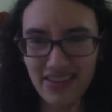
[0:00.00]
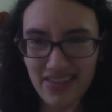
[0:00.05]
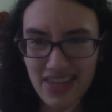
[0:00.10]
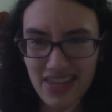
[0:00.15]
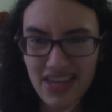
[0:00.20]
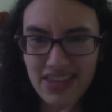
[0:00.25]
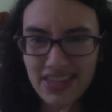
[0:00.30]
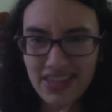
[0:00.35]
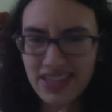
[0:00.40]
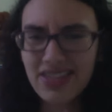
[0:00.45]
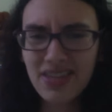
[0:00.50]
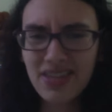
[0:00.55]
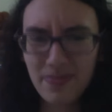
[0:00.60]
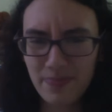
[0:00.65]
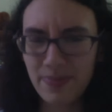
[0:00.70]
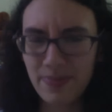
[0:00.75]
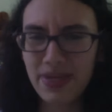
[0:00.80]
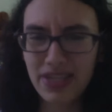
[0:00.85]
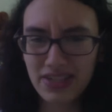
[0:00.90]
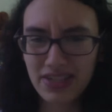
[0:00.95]
think, this is
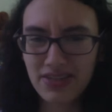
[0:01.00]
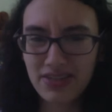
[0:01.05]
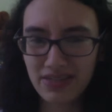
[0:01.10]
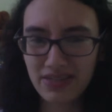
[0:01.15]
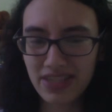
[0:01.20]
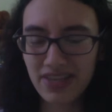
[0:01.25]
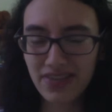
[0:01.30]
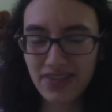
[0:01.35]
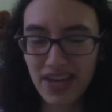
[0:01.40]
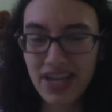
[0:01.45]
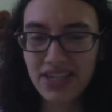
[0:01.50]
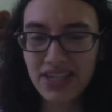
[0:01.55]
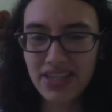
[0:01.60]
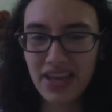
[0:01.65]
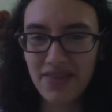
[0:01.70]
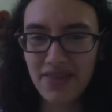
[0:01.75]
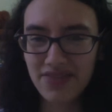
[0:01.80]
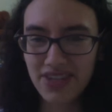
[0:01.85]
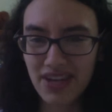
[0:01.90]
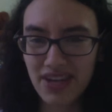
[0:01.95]
the biggest deviation
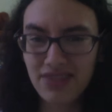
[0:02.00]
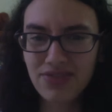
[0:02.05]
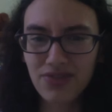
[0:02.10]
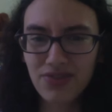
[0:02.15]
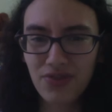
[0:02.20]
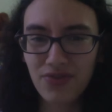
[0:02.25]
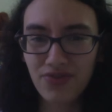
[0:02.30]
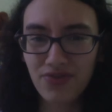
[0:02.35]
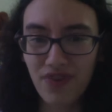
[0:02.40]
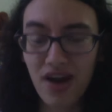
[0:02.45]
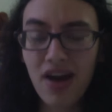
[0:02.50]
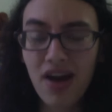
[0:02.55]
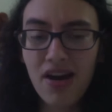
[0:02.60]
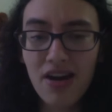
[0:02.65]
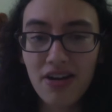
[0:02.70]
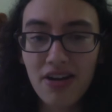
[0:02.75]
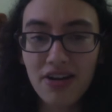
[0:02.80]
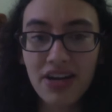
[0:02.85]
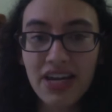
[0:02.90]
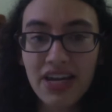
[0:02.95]
they've done so
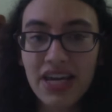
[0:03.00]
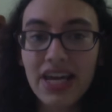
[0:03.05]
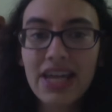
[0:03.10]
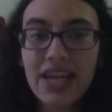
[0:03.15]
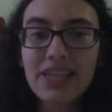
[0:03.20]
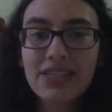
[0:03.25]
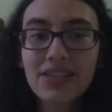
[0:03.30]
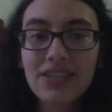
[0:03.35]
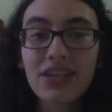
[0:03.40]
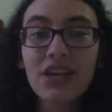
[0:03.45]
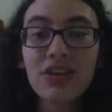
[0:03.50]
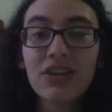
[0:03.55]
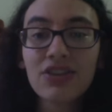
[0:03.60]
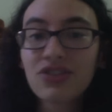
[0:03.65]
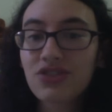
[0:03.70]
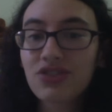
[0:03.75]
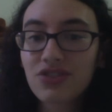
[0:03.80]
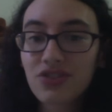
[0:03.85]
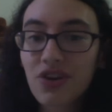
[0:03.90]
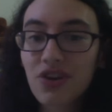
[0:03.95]
far. It's
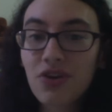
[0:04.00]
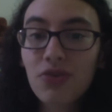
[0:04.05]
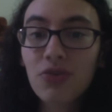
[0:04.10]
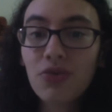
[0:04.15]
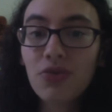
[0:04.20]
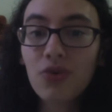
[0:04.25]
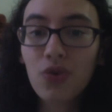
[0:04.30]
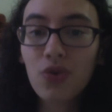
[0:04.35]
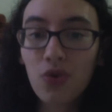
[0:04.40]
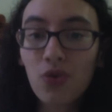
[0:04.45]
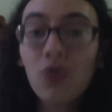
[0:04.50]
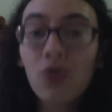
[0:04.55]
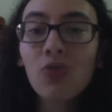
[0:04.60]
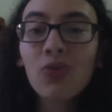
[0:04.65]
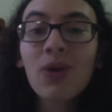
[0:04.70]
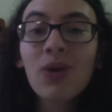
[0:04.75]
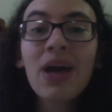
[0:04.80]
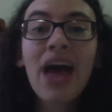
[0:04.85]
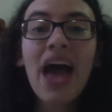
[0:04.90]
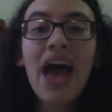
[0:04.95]
so
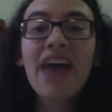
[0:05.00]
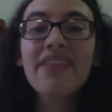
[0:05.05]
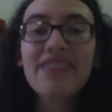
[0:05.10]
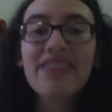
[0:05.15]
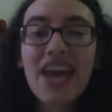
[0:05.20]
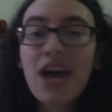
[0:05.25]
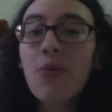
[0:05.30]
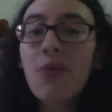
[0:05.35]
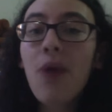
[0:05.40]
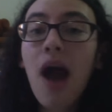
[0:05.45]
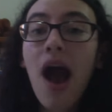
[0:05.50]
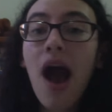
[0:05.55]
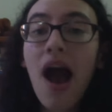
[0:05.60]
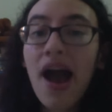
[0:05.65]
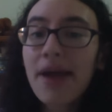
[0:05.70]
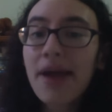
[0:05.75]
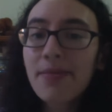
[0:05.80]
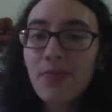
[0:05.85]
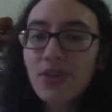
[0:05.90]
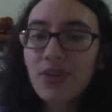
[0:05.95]
cool. And now
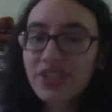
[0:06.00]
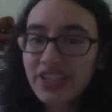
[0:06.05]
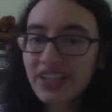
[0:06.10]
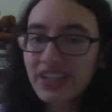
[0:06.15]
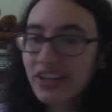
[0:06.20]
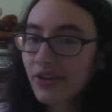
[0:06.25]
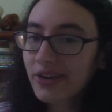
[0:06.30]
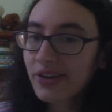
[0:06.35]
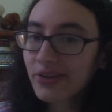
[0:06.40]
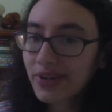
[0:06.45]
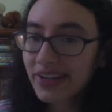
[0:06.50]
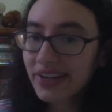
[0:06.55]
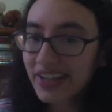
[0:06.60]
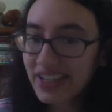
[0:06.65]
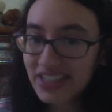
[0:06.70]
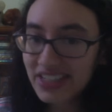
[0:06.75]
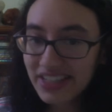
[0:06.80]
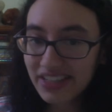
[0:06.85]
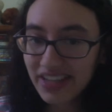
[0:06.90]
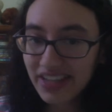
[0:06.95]
I'm watching going
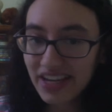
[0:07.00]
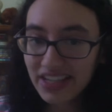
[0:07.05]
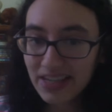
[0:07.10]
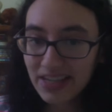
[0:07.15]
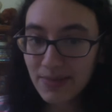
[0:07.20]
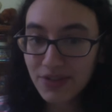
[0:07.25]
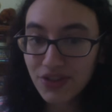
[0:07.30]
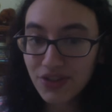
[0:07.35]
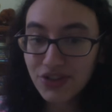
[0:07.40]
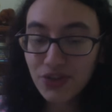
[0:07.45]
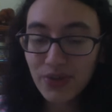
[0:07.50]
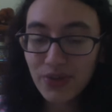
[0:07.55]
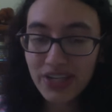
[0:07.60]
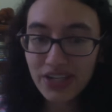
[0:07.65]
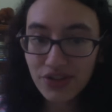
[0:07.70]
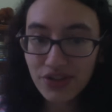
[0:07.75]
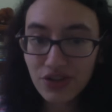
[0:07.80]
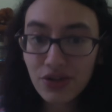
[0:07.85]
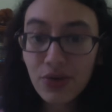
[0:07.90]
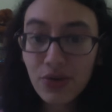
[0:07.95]
into next episode
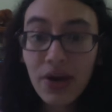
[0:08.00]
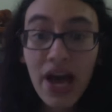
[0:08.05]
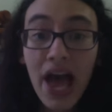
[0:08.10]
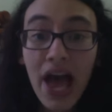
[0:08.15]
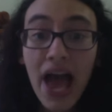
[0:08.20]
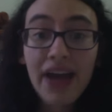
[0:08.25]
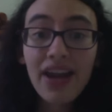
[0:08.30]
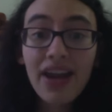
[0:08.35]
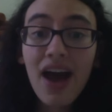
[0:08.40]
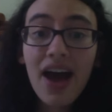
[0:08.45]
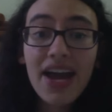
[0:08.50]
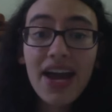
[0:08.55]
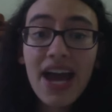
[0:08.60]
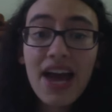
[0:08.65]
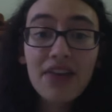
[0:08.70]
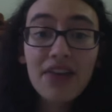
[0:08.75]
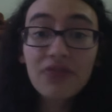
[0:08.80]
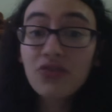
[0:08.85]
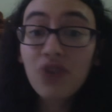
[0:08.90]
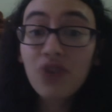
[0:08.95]
22, and I
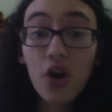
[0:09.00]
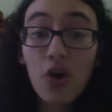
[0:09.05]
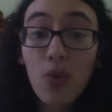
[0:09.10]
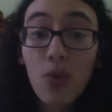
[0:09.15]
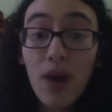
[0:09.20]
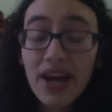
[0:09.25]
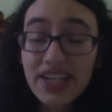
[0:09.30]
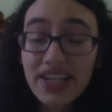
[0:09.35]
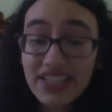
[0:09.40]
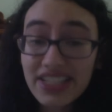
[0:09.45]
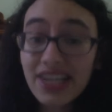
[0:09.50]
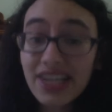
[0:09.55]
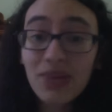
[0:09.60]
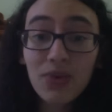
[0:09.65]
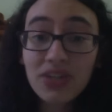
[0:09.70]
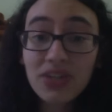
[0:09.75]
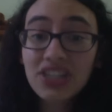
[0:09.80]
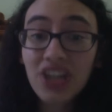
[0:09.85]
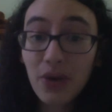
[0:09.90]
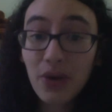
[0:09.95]
have no idea
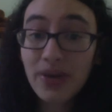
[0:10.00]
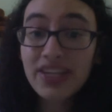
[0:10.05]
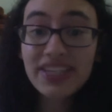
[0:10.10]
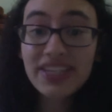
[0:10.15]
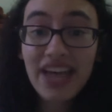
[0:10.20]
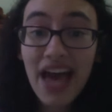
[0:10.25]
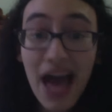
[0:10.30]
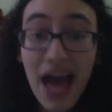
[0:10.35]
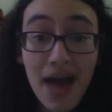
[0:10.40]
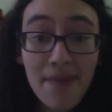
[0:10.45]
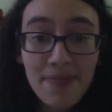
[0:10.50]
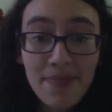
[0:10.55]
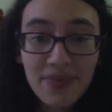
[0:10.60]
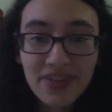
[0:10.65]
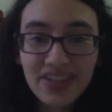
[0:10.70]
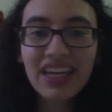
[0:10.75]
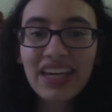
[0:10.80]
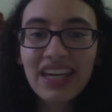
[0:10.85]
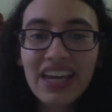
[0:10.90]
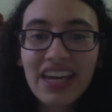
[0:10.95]
what's going to
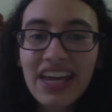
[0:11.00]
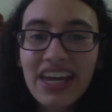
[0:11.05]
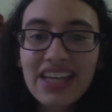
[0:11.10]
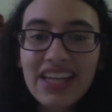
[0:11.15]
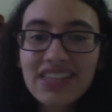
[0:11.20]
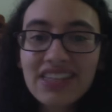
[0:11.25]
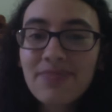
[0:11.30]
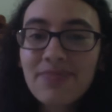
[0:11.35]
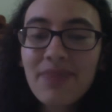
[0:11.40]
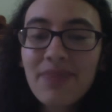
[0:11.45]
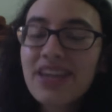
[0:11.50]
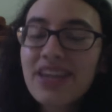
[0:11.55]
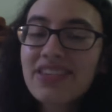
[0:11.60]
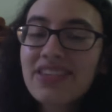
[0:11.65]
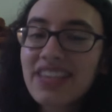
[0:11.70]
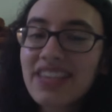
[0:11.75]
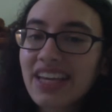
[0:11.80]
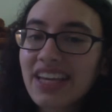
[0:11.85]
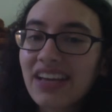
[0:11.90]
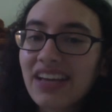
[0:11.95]
happen. It's
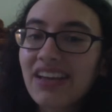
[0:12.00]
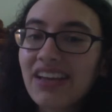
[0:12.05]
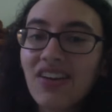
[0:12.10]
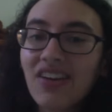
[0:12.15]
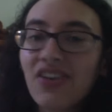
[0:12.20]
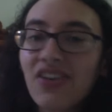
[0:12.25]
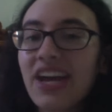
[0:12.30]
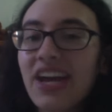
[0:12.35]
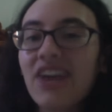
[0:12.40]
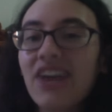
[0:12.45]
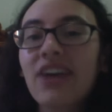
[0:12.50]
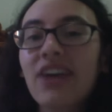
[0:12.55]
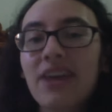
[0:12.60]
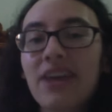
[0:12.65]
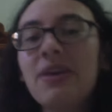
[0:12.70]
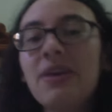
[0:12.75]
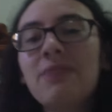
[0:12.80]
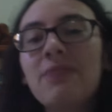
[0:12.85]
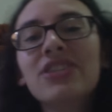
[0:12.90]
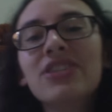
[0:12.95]
amazing. Okay,
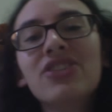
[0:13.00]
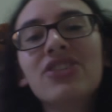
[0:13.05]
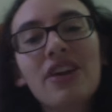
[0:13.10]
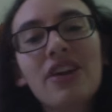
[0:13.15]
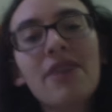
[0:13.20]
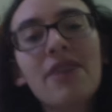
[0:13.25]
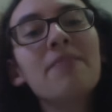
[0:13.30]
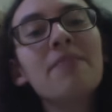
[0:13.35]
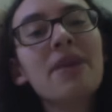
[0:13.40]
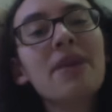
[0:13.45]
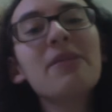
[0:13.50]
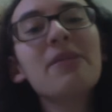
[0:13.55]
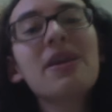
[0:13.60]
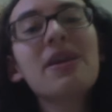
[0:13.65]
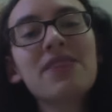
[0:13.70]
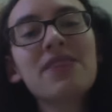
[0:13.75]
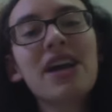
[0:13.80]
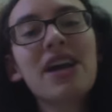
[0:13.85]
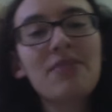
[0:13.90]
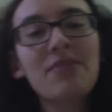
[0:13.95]
maybe it's not,
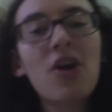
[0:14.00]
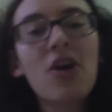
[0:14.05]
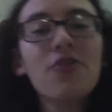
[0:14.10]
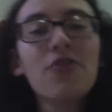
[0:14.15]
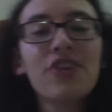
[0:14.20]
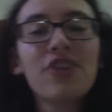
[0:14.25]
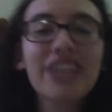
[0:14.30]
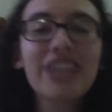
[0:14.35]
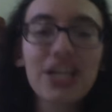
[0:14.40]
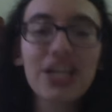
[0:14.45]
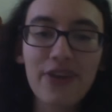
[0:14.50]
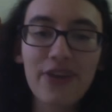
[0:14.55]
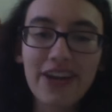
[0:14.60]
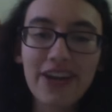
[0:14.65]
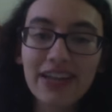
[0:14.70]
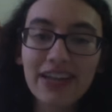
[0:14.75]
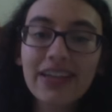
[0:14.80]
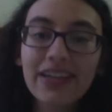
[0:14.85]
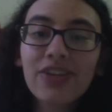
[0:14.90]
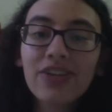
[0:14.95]
maybe I'm
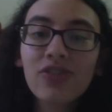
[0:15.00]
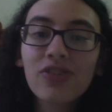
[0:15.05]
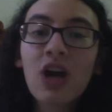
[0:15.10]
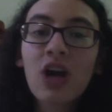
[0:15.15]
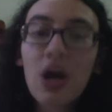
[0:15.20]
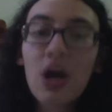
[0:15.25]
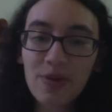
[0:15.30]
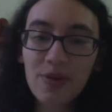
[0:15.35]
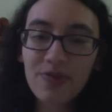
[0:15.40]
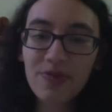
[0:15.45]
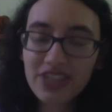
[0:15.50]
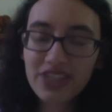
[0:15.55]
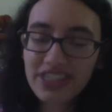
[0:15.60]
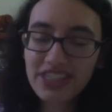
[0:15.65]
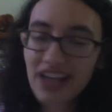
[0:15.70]
over-exaggerating a little, but for